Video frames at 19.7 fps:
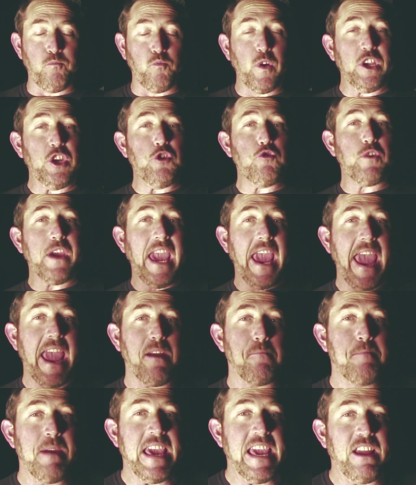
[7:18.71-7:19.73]
When you
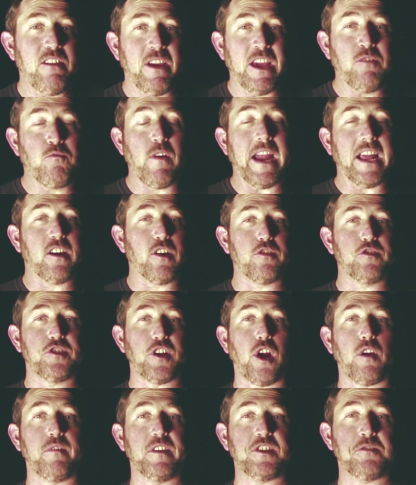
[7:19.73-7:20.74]
can't meet in regular
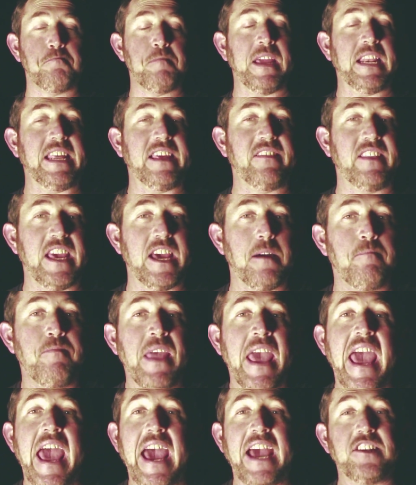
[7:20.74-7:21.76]
service, many of them
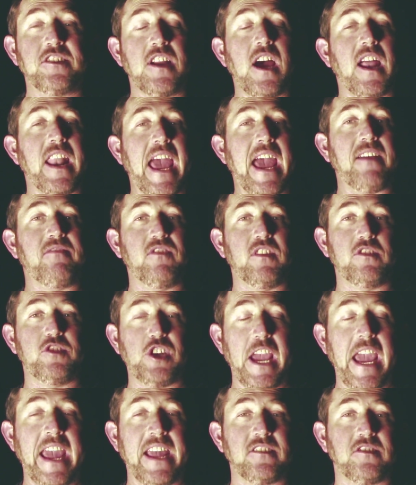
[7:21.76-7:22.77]
has not had the
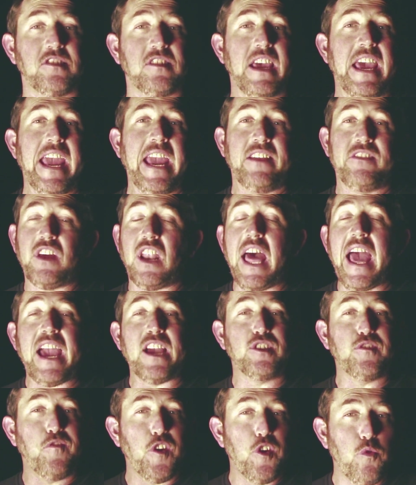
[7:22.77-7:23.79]
chance in the
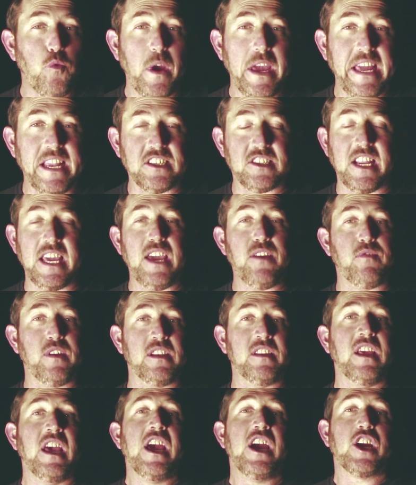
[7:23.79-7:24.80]
last few weeks to
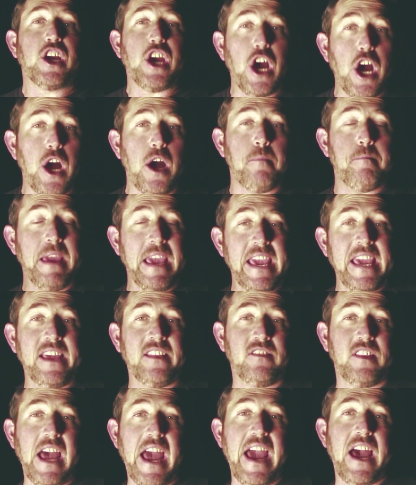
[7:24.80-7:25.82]
even come
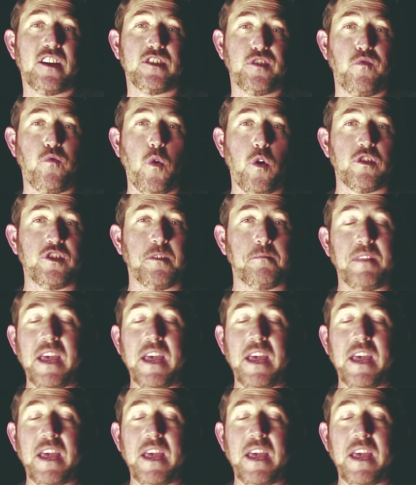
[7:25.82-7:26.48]
in the house of worship.